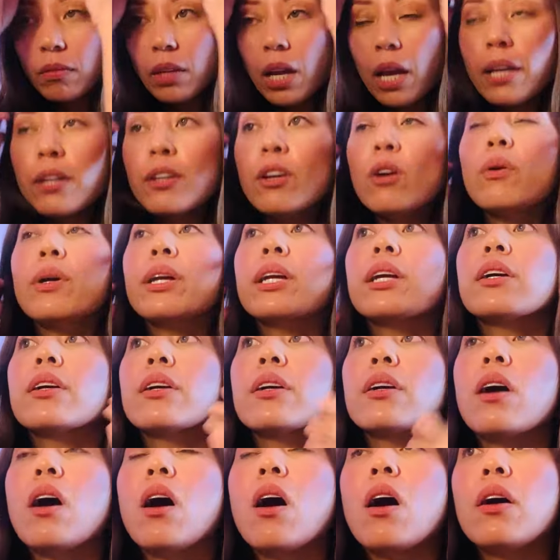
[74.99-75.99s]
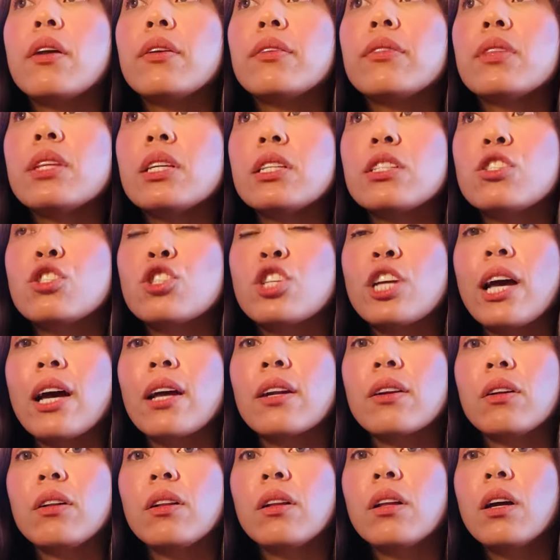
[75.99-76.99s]
I know here on this
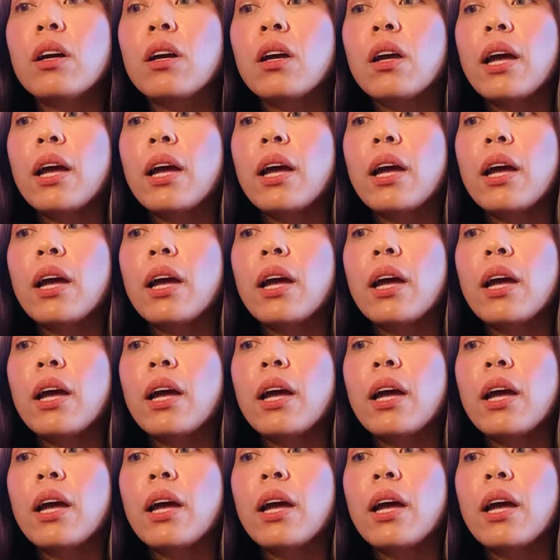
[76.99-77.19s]
channel,